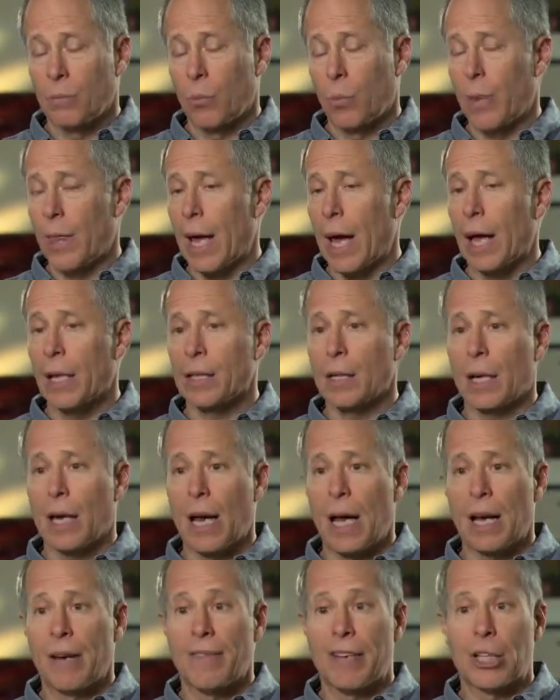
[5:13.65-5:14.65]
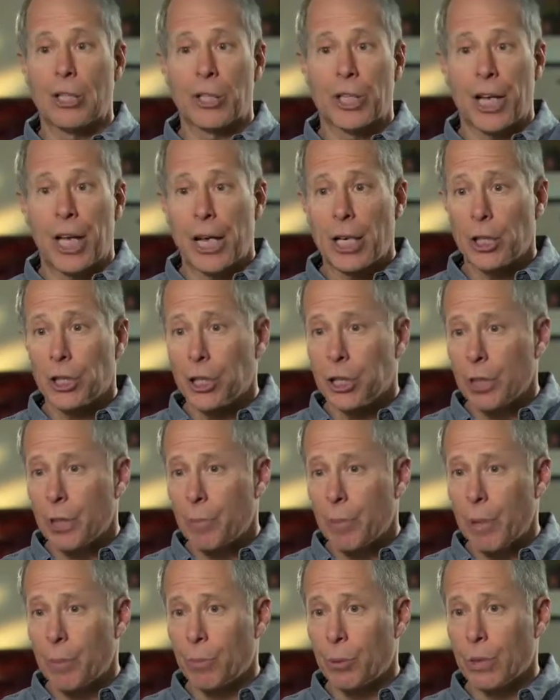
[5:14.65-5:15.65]
Without the kind of education
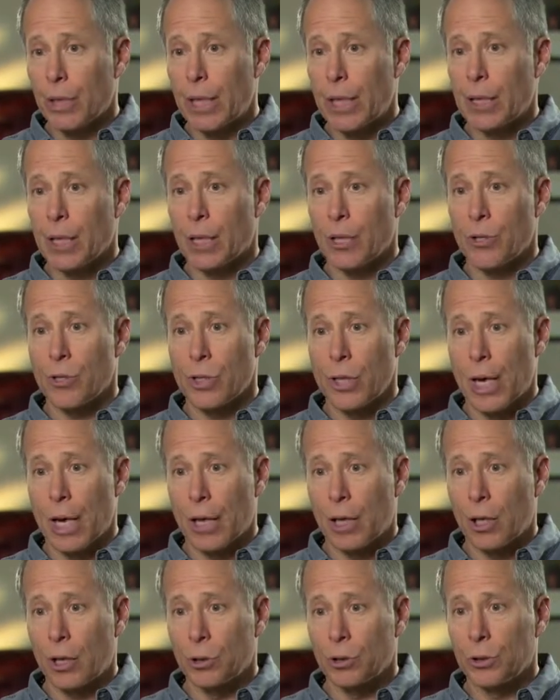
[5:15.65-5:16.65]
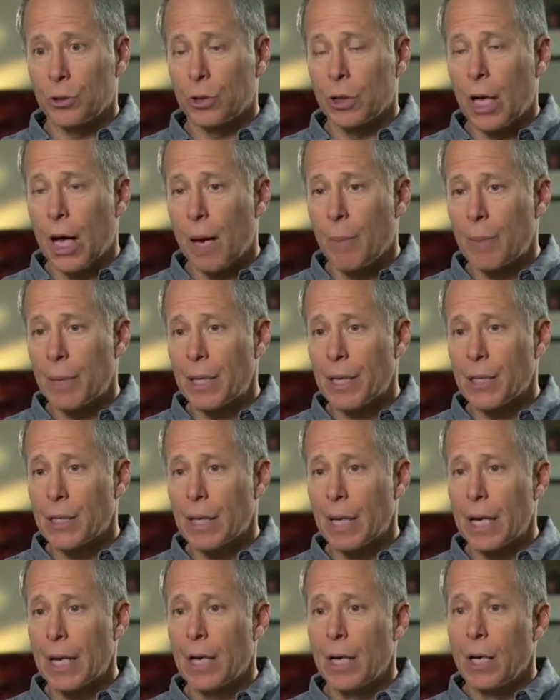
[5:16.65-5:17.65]
that people need to understand cultural
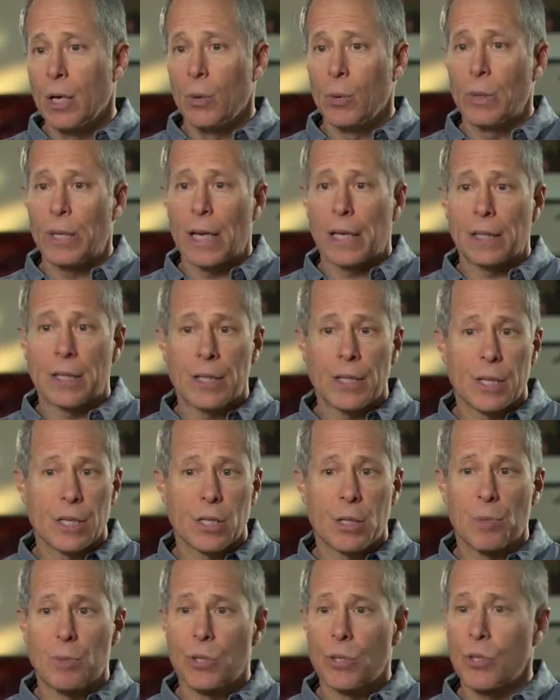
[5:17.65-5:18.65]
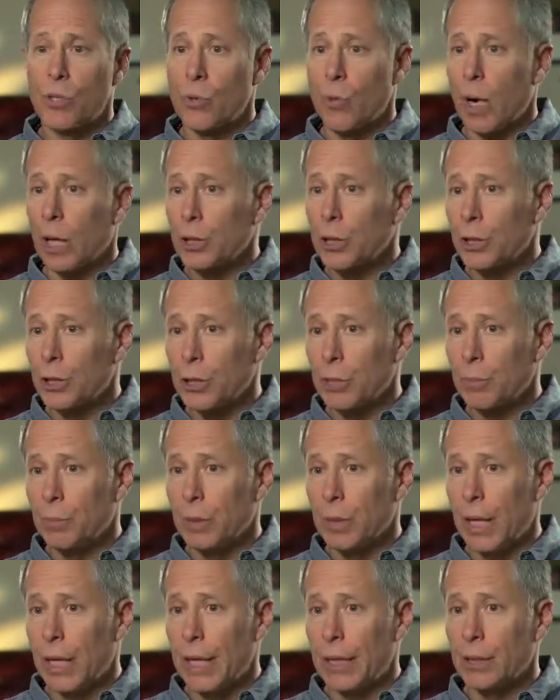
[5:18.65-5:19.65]
competency, without the systems and structures in
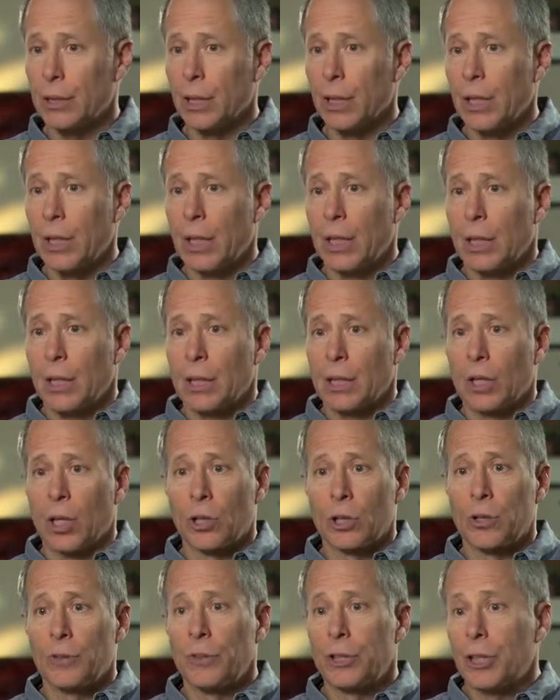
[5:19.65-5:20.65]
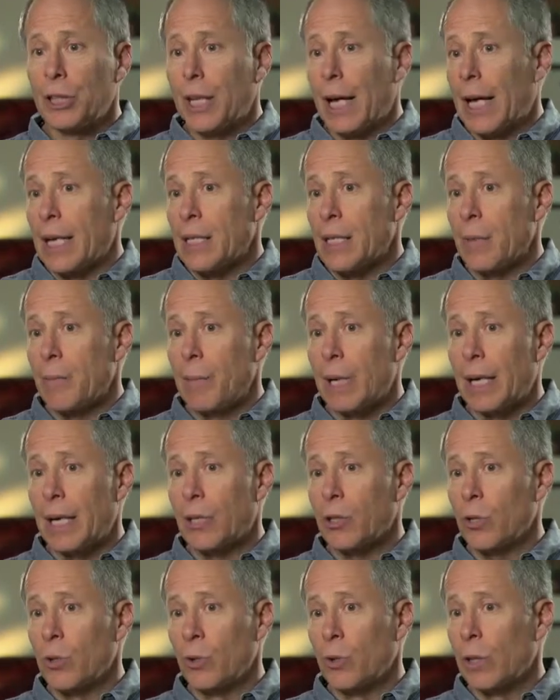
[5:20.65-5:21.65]
place, CultureVision ends up being
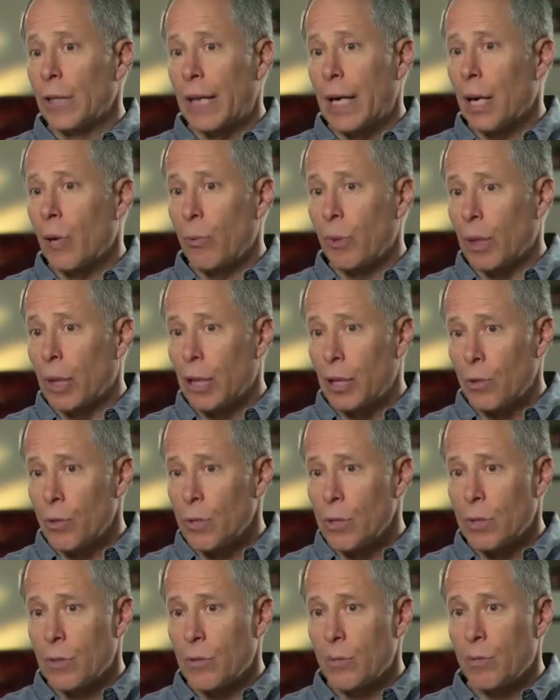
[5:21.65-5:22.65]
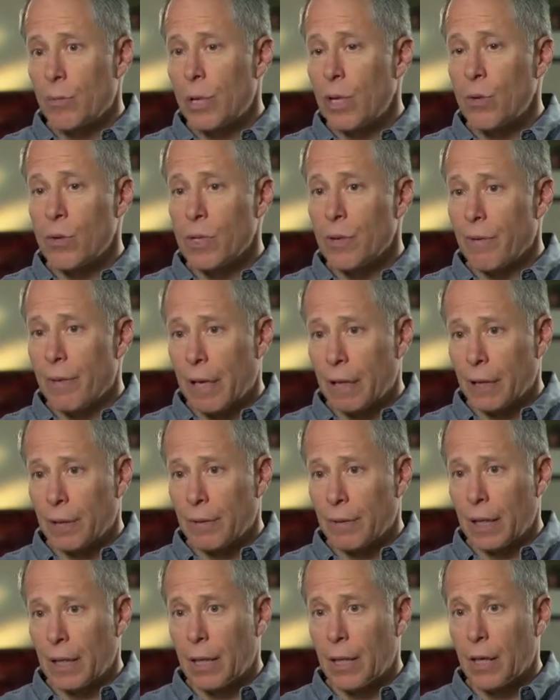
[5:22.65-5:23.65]
a tool that can't really be used
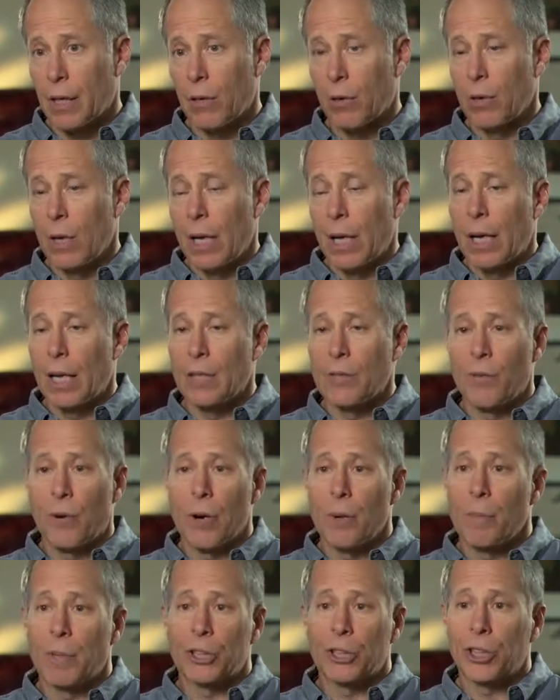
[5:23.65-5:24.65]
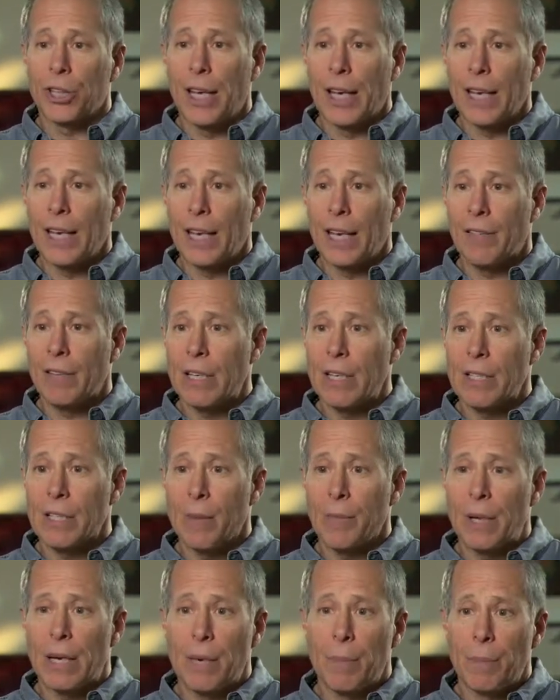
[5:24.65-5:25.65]
effectively. You know, it's very much like giving
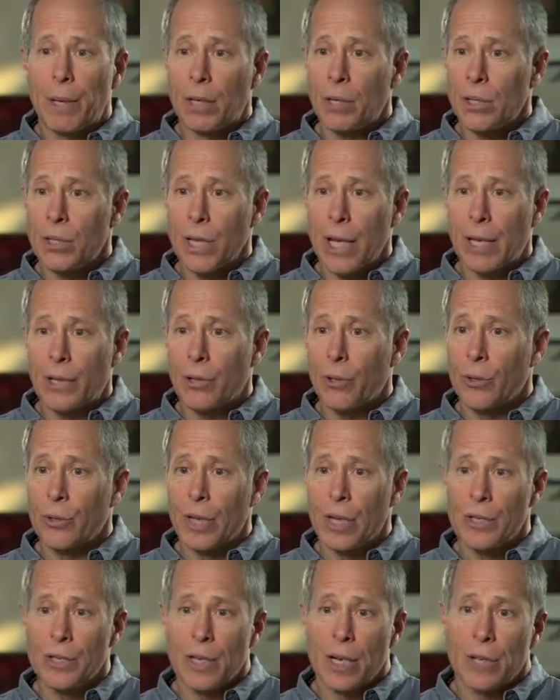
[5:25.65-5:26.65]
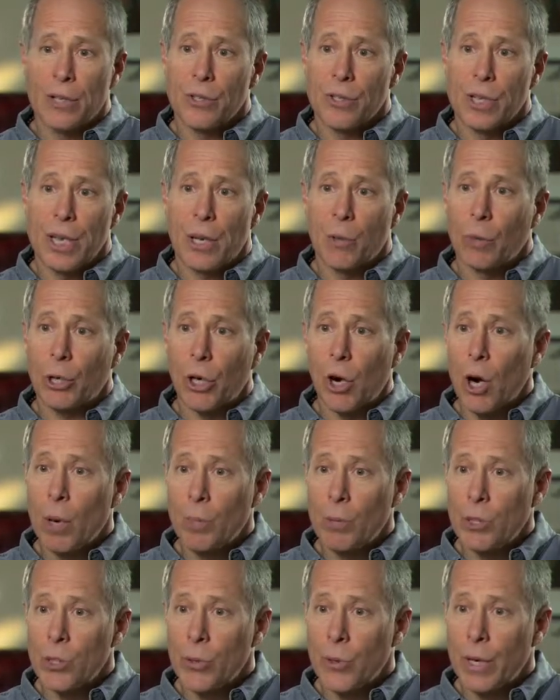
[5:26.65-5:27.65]
somebody a belt sander who doesn't understand what
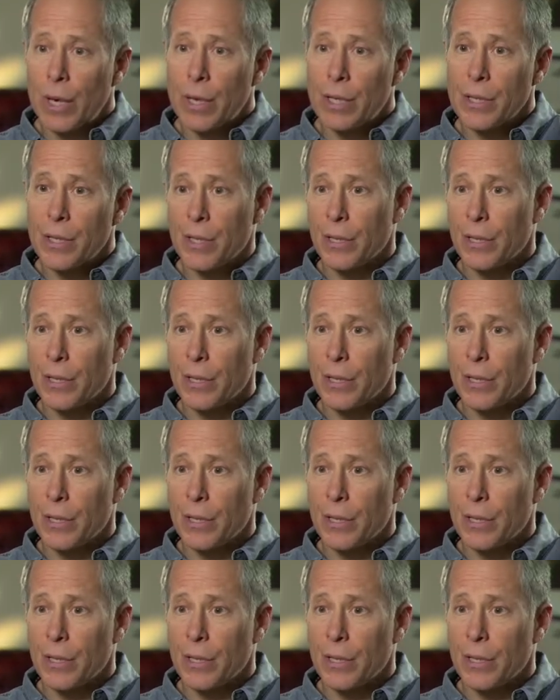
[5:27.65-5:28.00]
carpentry is.